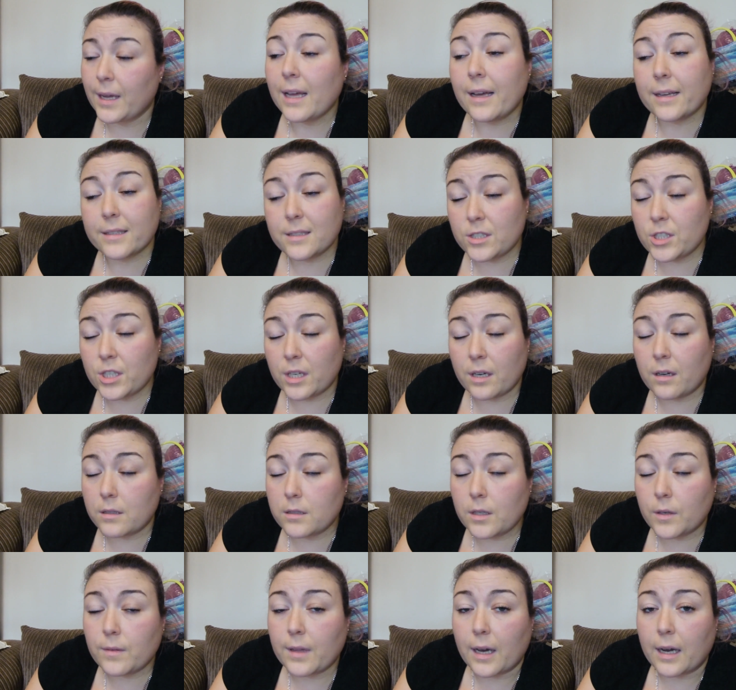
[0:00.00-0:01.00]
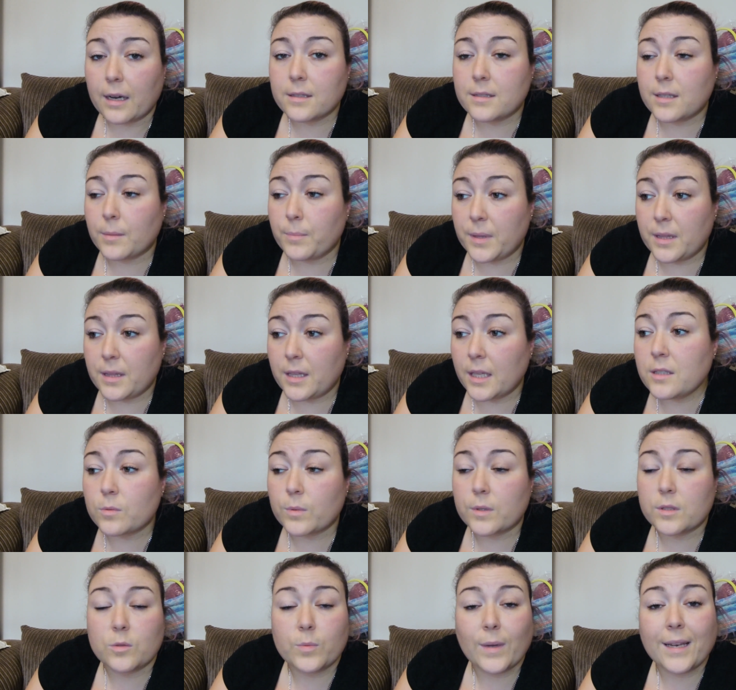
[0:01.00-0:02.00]
I said, yeah, I know that. I said, these
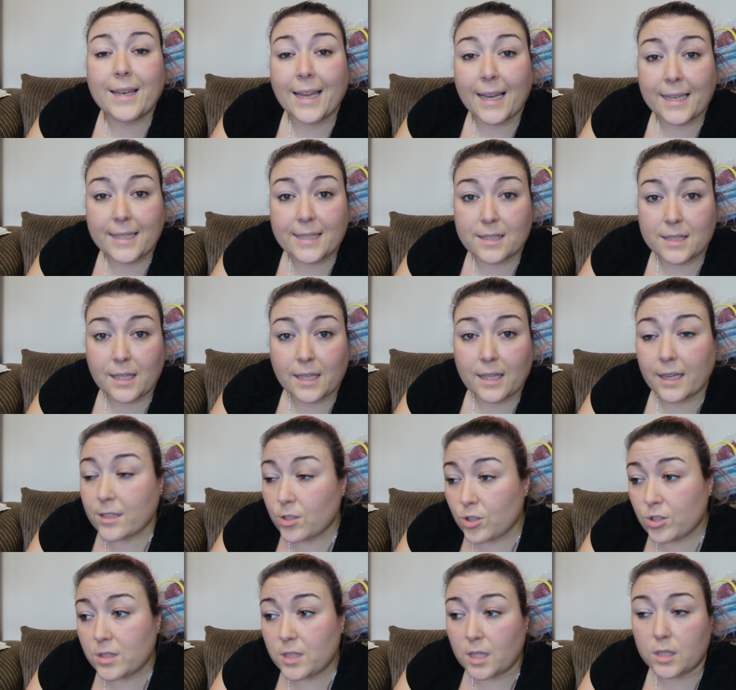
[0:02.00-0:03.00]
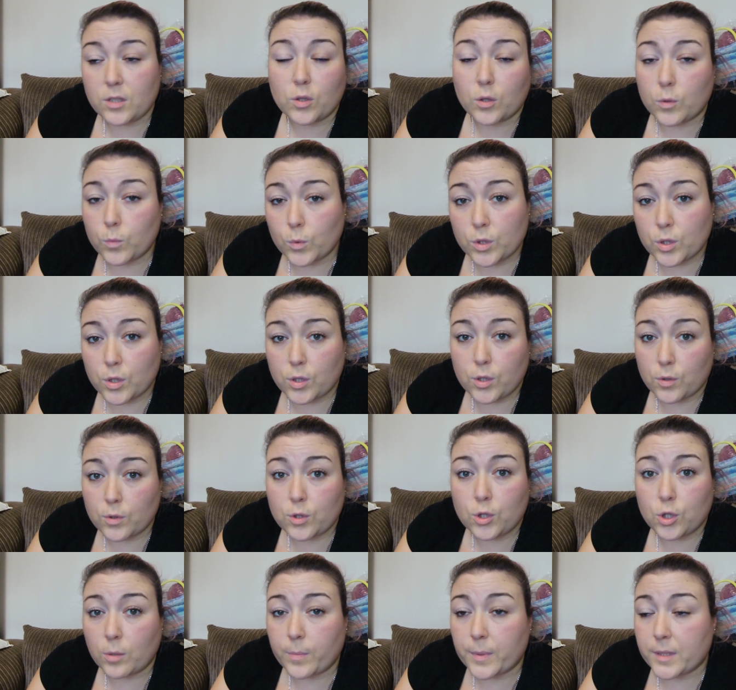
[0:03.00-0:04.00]
ones were lazy. They just did not want to do
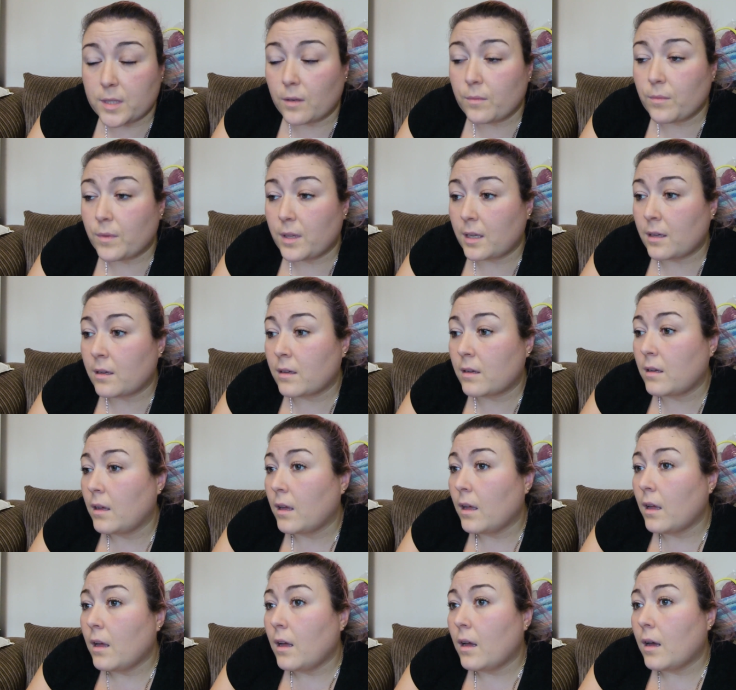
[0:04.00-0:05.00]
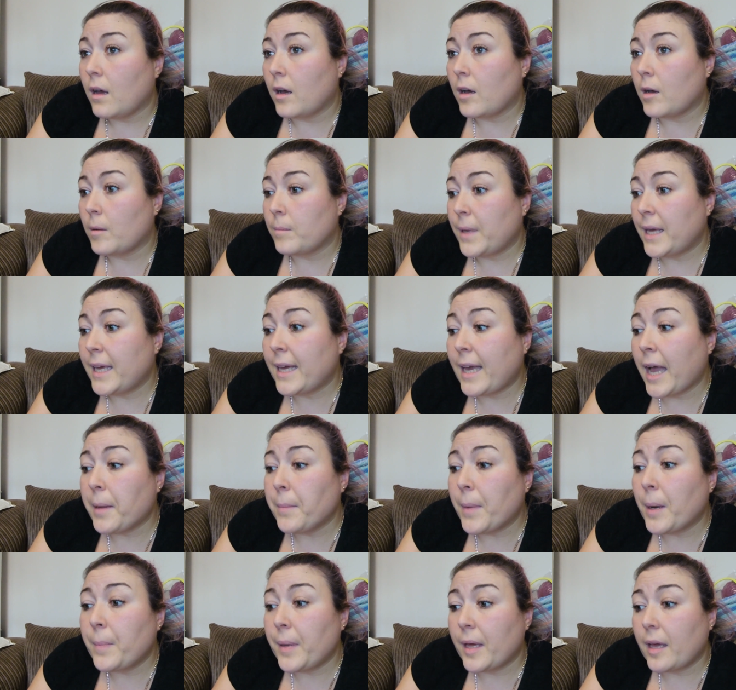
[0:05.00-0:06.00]
the job, I don't think. Um, he
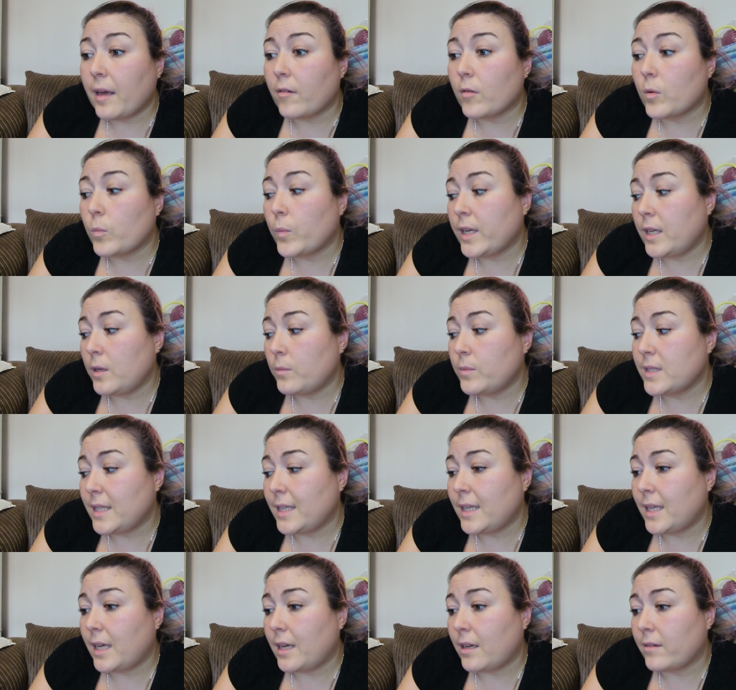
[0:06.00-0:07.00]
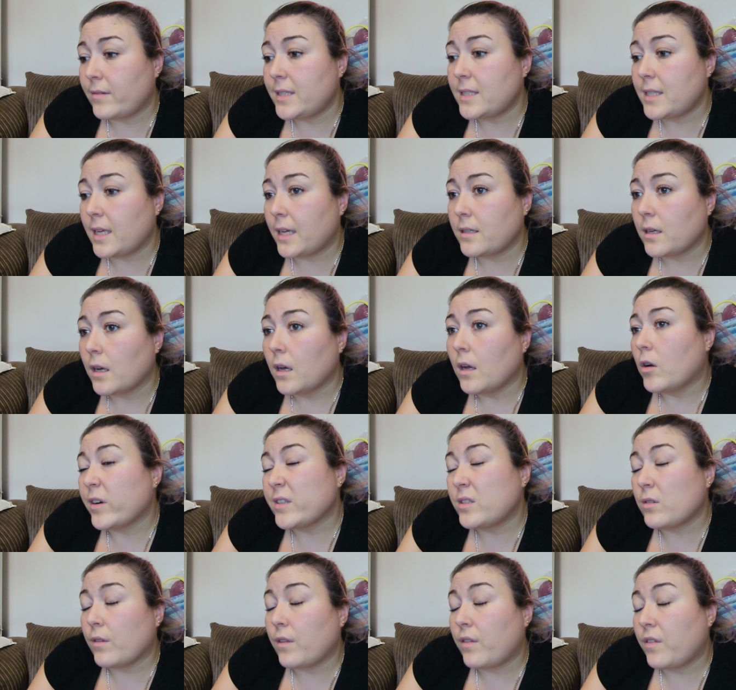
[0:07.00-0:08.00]
came up here, and when he was in here, he said, oh,
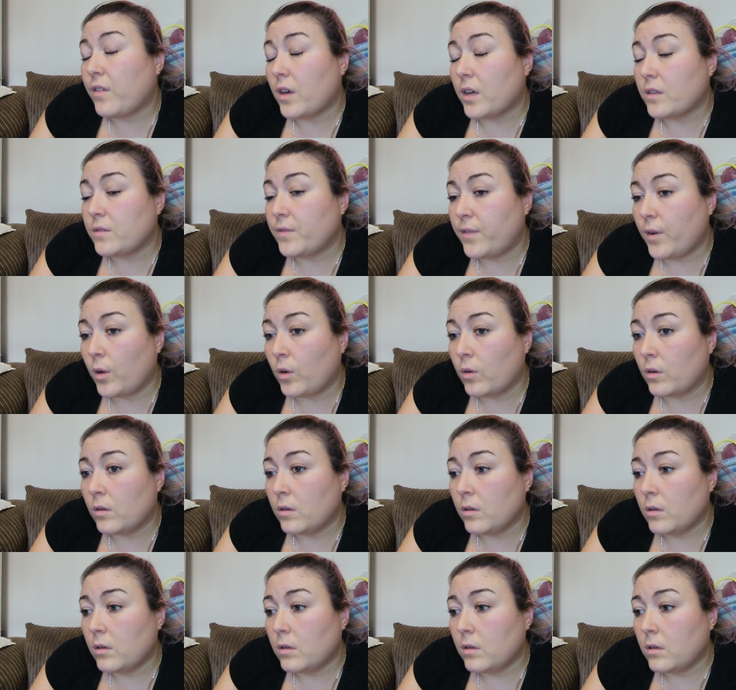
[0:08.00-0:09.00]
it's on the third floor.